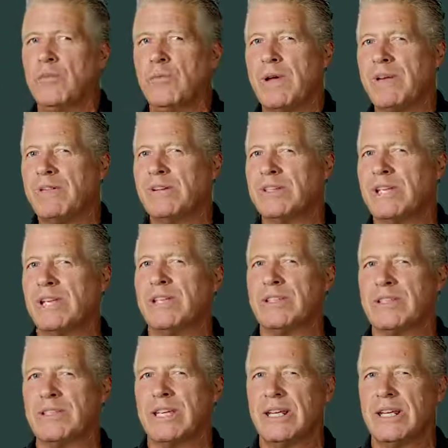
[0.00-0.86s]
We have a
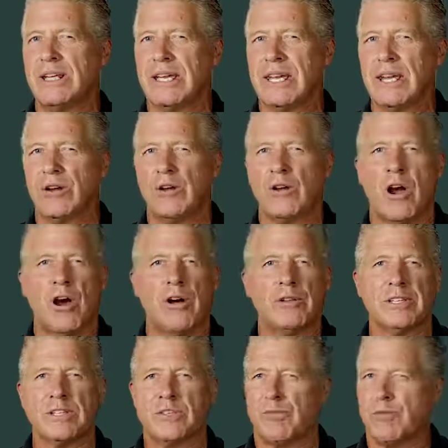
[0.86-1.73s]
tendency to hear
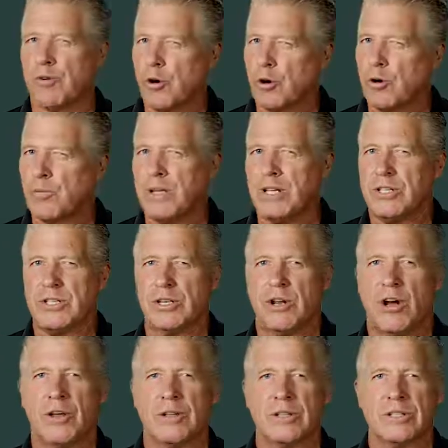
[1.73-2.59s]
all this verbiage
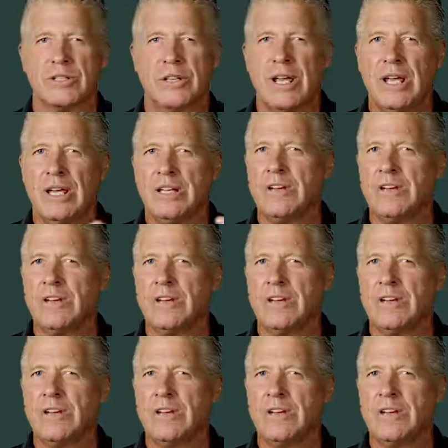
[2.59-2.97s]
and all this